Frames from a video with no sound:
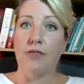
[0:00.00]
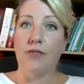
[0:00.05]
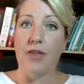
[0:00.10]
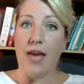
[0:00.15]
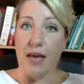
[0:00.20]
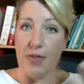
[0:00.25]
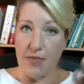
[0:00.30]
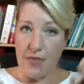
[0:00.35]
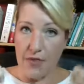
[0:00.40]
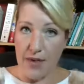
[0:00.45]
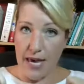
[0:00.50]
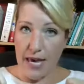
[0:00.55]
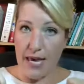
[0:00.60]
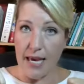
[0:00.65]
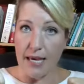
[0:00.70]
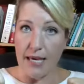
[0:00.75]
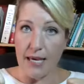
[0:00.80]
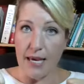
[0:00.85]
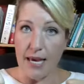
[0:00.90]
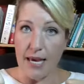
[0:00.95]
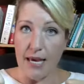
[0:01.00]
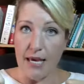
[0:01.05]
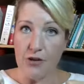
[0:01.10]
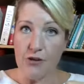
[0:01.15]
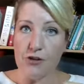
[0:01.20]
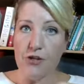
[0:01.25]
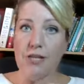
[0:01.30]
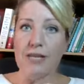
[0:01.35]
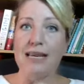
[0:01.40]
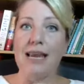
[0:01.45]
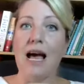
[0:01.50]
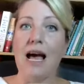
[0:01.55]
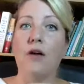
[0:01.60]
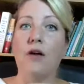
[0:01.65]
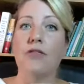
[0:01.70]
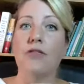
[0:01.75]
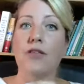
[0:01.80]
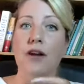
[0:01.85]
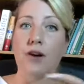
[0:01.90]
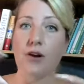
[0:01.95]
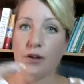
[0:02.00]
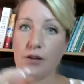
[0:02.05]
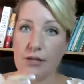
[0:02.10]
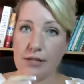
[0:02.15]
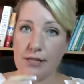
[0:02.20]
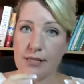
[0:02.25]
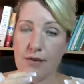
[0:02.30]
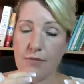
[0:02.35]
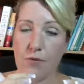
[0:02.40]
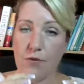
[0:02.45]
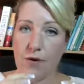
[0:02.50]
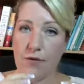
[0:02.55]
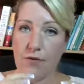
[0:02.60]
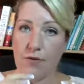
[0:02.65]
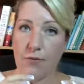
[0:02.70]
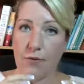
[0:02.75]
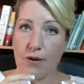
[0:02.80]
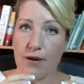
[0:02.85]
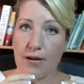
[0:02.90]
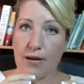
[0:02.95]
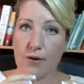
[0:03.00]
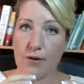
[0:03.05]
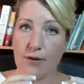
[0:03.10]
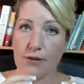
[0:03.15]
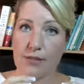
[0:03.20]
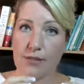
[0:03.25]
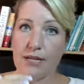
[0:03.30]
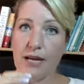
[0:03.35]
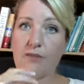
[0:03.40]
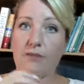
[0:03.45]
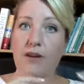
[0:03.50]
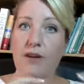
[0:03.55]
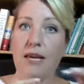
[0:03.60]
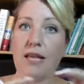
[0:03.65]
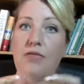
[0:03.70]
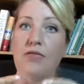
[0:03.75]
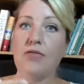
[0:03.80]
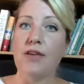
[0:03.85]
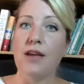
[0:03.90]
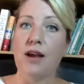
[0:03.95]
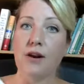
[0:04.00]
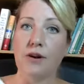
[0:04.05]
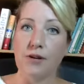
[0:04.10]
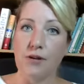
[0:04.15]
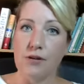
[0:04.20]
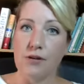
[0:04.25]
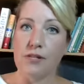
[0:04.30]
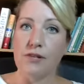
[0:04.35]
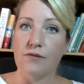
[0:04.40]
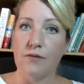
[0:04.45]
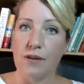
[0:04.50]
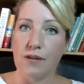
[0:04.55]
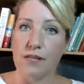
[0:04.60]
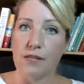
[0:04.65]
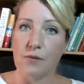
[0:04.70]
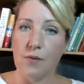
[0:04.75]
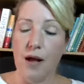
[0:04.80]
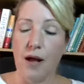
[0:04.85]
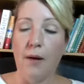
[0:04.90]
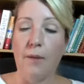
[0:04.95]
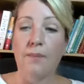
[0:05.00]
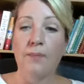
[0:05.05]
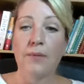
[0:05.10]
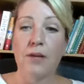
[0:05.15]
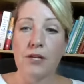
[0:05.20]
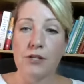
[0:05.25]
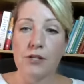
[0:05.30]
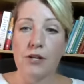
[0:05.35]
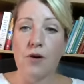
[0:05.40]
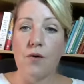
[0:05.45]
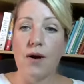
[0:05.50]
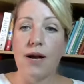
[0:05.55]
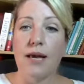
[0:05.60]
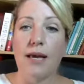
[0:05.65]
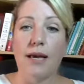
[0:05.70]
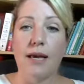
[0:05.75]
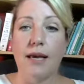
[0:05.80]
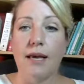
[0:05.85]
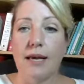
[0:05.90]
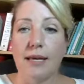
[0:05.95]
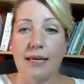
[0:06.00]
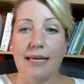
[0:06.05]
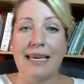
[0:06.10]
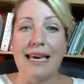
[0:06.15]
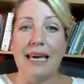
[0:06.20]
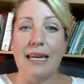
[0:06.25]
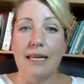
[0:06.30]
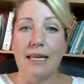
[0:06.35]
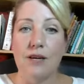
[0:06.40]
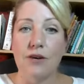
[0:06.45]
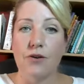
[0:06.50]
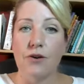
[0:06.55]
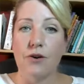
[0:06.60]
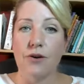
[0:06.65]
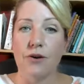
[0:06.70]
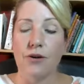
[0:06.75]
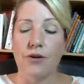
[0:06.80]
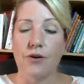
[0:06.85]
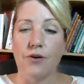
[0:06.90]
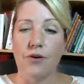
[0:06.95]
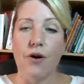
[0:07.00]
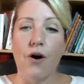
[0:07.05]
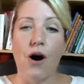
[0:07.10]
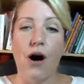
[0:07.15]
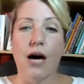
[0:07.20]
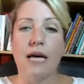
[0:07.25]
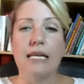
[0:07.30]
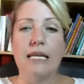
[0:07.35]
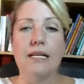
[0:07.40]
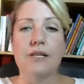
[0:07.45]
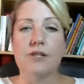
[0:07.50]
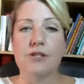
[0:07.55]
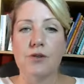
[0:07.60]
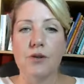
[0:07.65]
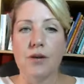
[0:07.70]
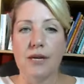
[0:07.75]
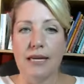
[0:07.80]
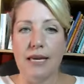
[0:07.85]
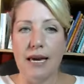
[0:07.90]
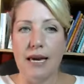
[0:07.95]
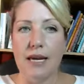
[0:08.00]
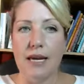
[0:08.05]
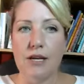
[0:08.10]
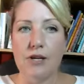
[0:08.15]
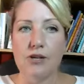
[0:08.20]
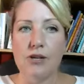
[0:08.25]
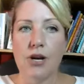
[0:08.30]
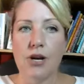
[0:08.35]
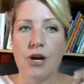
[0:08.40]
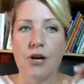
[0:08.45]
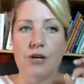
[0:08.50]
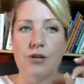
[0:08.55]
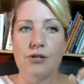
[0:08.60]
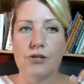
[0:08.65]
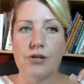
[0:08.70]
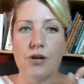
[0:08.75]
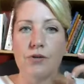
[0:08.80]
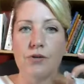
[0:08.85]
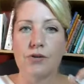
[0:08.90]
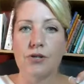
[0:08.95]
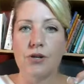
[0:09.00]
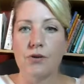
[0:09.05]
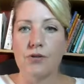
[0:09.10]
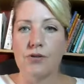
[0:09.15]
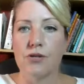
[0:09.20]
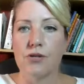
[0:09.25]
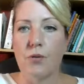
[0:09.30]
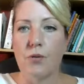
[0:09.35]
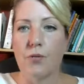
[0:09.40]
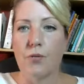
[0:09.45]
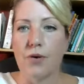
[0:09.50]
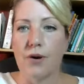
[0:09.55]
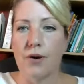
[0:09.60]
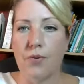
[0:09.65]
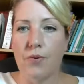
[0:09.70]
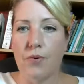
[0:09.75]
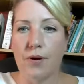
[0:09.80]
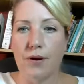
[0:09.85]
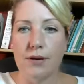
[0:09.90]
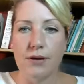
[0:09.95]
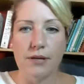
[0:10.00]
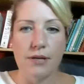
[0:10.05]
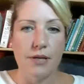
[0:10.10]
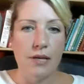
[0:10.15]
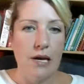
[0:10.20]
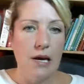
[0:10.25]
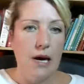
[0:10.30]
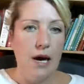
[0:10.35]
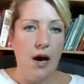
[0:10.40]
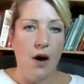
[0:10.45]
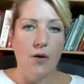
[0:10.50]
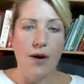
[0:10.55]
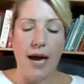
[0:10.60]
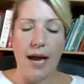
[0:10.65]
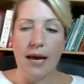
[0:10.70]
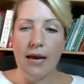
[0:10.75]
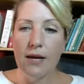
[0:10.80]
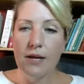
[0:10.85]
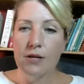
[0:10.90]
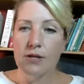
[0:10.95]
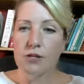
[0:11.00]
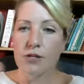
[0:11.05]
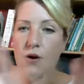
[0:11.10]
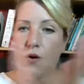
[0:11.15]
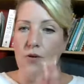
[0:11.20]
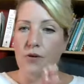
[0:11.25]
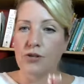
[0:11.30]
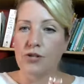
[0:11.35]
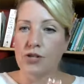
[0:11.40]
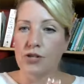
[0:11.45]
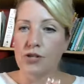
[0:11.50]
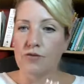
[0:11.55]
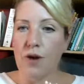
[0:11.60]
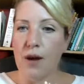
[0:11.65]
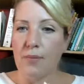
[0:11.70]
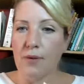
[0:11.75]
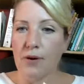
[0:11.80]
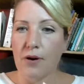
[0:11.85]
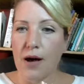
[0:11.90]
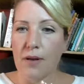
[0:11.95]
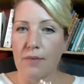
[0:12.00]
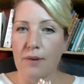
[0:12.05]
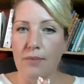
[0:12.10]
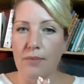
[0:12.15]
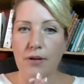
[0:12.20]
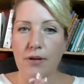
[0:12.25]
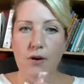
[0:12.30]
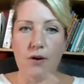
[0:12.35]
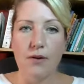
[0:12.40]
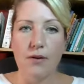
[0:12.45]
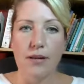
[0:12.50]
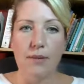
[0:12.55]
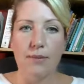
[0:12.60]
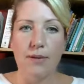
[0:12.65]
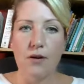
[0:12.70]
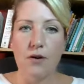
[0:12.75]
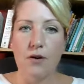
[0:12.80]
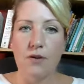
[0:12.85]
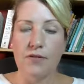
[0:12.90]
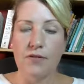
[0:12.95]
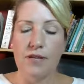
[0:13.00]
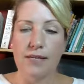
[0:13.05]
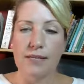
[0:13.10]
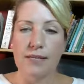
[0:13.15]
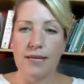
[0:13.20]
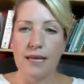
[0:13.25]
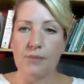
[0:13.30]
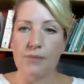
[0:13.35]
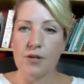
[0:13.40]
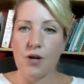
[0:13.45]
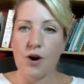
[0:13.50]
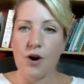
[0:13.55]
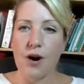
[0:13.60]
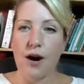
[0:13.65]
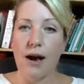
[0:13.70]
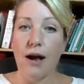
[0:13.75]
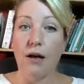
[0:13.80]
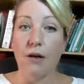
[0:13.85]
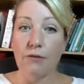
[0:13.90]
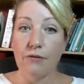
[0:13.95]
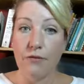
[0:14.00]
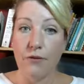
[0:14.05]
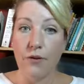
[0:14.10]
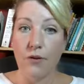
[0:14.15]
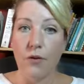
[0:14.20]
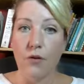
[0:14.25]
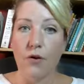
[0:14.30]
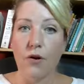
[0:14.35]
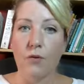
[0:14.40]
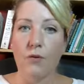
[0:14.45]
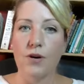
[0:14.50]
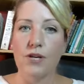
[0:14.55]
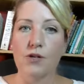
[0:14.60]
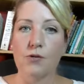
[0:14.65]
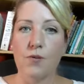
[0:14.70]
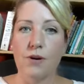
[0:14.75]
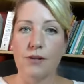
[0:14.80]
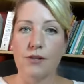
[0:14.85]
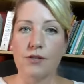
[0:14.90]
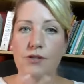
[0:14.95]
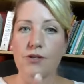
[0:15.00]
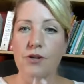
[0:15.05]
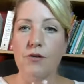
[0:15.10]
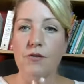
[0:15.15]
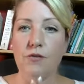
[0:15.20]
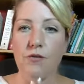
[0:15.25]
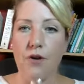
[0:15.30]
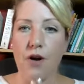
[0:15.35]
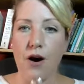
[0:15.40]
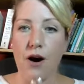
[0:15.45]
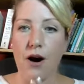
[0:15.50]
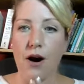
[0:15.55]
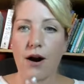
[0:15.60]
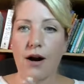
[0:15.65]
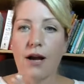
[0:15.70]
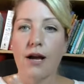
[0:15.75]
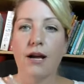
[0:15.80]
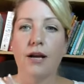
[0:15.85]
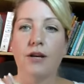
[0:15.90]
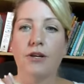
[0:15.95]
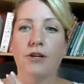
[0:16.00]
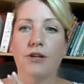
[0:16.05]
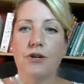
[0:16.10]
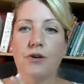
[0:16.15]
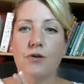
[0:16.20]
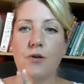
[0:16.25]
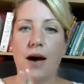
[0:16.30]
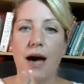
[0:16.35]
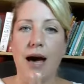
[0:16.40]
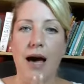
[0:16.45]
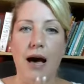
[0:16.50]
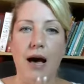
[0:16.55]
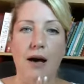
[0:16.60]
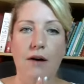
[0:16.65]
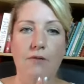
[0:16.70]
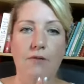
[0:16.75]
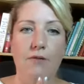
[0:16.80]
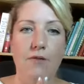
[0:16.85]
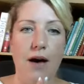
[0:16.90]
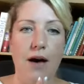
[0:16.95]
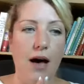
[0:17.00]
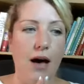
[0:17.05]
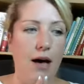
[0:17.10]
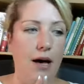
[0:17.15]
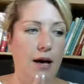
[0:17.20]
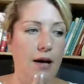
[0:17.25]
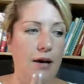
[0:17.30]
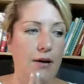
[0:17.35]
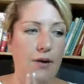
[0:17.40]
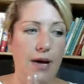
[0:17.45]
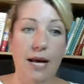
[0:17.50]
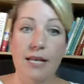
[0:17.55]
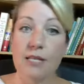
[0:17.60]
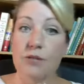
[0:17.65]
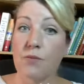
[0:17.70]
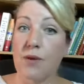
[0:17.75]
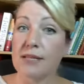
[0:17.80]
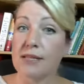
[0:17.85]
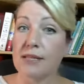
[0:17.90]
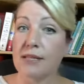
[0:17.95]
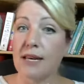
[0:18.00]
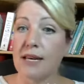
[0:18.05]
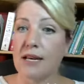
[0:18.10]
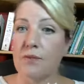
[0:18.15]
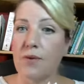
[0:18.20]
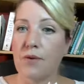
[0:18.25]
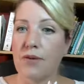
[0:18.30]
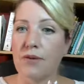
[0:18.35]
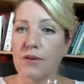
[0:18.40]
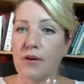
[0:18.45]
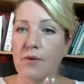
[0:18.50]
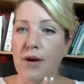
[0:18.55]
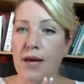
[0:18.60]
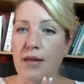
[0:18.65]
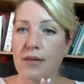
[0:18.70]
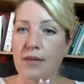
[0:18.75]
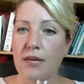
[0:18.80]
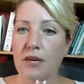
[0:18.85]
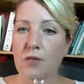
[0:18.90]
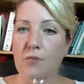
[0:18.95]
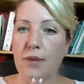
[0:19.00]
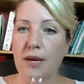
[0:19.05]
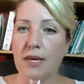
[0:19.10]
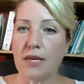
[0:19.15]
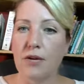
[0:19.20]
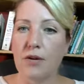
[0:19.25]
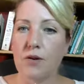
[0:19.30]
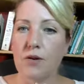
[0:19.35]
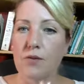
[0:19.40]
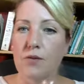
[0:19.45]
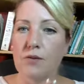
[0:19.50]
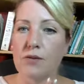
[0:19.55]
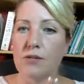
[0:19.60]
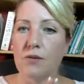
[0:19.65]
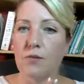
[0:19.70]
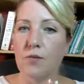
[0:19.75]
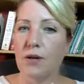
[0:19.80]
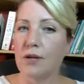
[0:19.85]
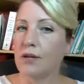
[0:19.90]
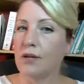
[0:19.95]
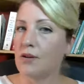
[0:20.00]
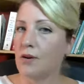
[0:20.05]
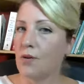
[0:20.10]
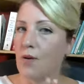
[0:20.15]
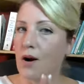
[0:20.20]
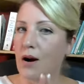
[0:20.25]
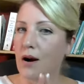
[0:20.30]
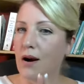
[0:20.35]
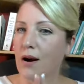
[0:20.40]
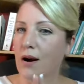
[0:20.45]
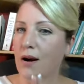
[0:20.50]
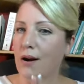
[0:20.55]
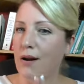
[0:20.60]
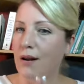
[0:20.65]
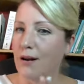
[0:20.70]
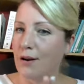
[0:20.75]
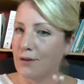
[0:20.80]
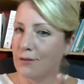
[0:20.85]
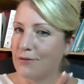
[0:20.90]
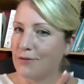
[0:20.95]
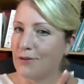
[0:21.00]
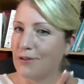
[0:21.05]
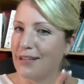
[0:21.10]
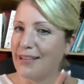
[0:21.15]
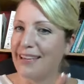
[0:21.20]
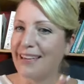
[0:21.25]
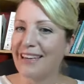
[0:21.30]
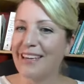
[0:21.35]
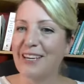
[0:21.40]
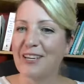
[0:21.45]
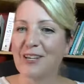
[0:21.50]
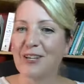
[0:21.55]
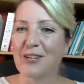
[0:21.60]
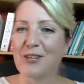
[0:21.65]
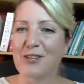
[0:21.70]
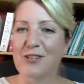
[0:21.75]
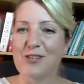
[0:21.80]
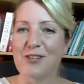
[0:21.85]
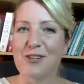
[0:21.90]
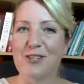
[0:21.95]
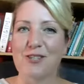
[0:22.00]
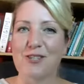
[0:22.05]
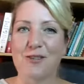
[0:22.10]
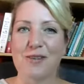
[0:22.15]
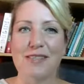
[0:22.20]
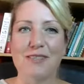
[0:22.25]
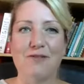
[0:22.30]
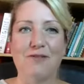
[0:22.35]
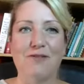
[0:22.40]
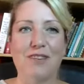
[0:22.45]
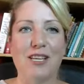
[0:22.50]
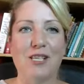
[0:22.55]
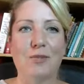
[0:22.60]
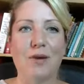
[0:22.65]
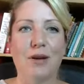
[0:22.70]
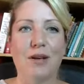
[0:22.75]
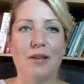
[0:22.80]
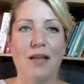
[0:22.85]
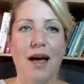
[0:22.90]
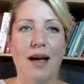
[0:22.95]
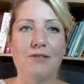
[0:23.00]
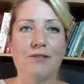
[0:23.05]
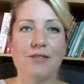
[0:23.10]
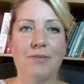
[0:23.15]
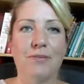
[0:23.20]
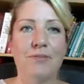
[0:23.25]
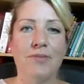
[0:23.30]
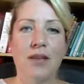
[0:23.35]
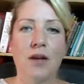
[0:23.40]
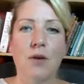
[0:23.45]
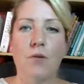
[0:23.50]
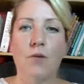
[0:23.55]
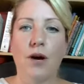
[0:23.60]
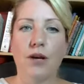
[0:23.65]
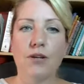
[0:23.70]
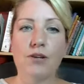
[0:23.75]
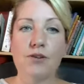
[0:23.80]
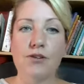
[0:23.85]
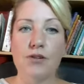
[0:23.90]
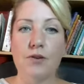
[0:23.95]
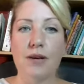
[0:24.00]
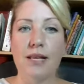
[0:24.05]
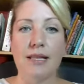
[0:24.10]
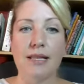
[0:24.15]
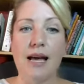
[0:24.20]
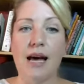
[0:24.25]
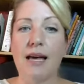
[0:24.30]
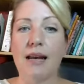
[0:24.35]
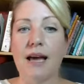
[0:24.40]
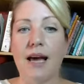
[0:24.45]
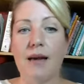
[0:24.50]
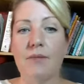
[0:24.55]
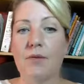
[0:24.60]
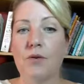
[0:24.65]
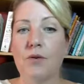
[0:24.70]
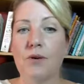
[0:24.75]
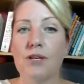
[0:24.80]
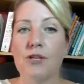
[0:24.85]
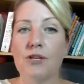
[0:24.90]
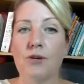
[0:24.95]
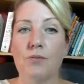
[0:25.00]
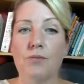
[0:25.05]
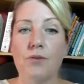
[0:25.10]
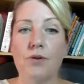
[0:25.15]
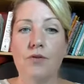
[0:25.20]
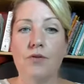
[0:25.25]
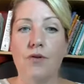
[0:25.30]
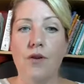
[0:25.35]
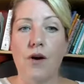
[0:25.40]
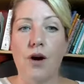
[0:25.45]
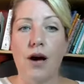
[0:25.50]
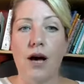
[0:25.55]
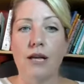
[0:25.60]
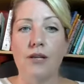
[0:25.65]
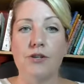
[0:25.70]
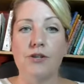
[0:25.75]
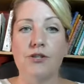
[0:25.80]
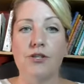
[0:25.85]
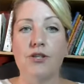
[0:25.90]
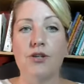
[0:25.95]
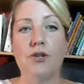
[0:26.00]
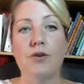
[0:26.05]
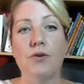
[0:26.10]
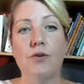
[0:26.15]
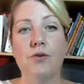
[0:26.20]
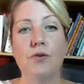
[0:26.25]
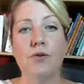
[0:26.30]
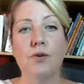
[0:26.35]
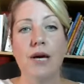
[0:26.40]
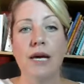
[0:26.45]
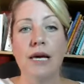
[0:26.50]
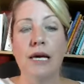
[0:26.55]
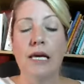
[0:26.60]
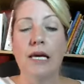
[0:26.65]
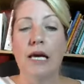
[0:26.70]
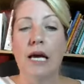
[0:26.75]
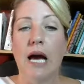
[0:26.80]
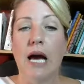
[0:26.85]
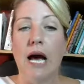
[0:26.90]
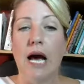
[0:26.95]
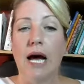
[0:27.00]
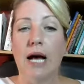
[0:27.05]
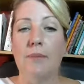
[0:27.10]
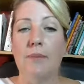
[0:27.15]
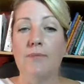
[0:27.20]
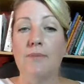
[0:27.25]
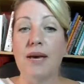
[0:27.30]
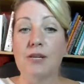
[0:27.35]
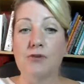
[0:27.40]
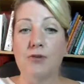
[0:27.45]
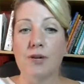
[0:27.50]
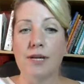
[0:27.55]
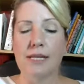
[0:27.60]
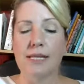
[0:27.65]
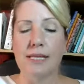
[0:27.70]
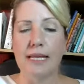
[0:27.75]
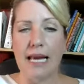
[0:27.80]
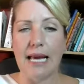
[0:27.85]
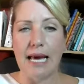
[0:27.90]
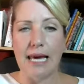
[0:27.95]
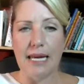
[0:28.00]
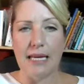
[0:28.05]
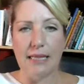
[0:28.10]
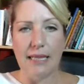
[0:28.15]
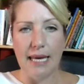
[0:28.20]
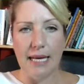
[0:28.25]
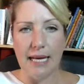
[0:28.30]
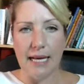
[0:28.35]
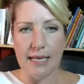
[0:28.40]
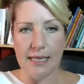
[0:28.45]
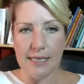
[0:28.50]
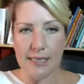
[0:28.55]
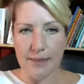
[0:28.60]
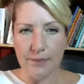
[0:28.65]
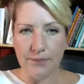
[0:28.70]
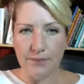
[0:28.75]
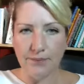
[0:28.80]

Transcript: and they engage, now they're going to see more of the Brainy Girl stuff in their newsfeed as well. So getting your audience to engage, so super important. Okay, so just drop a comment below. Let me know if these tips are helpful or which ones so far you have has resonated with you and that you might use when you are hopefully going to start doing some Facebook Lives. While you're doing that, I'm going to move on to metrics and analytics.